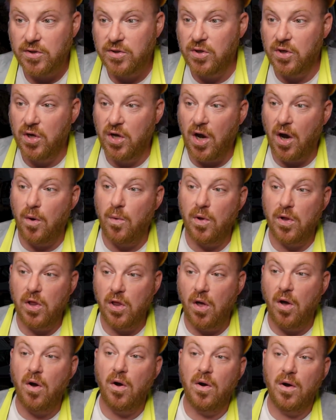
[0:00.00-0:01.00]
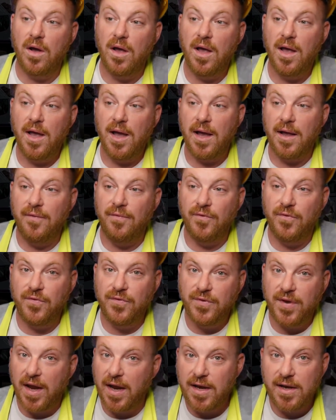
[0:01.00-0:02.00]
to go along and
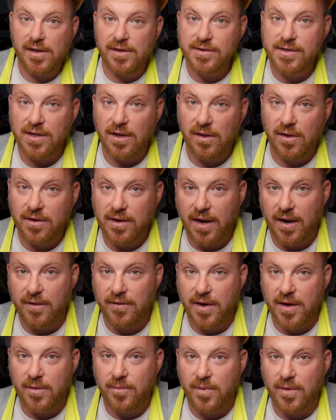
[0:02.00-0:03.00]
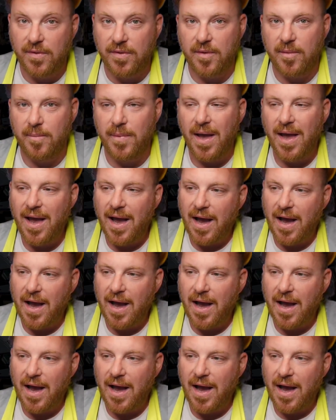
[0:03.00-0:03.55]
stand in solidarity with them.